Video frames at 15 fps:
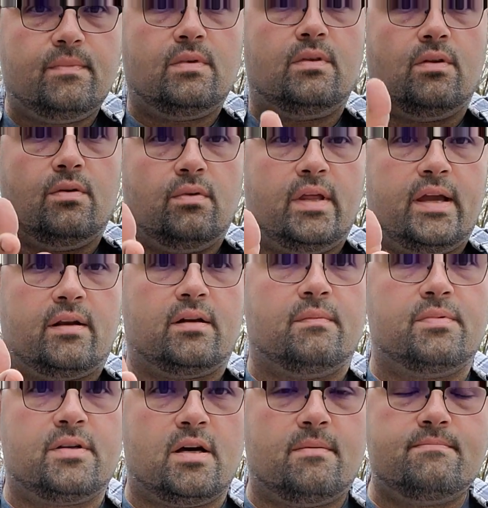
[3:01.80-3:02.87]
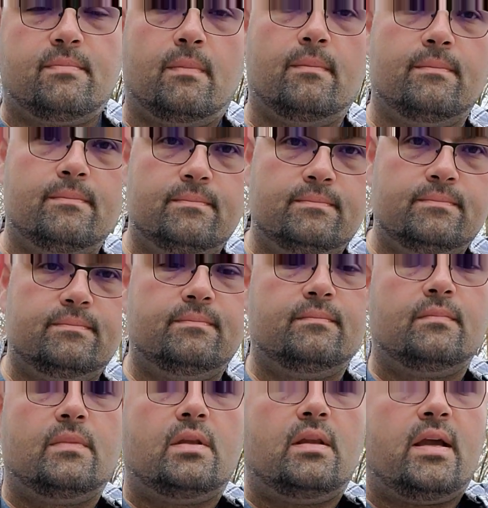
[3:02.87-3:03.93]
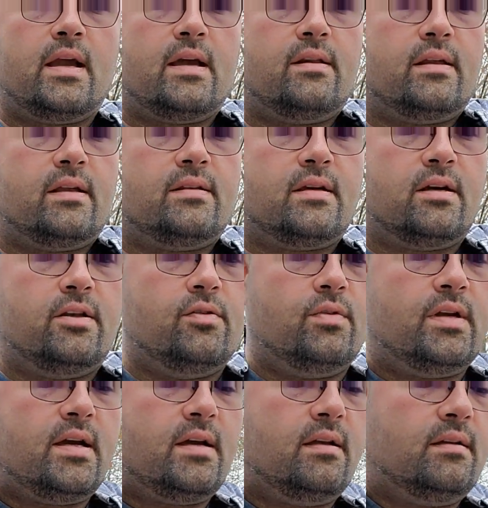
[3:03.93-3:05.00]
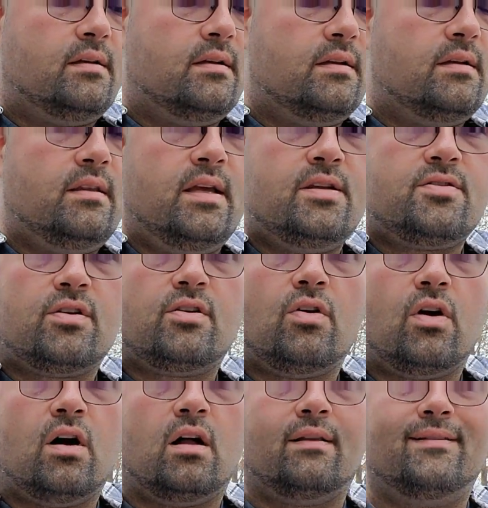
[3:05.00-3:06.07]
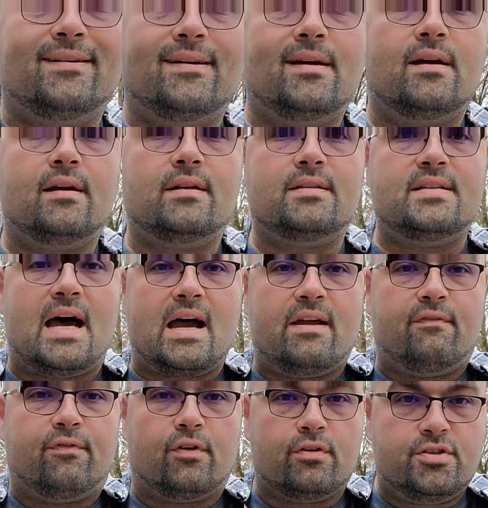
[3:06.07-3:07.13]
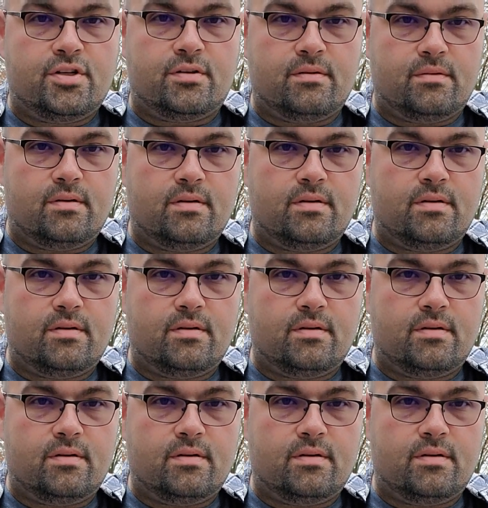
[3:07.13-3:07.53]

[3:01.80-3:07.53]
new land comes up, and that's how you get. These are called divergent.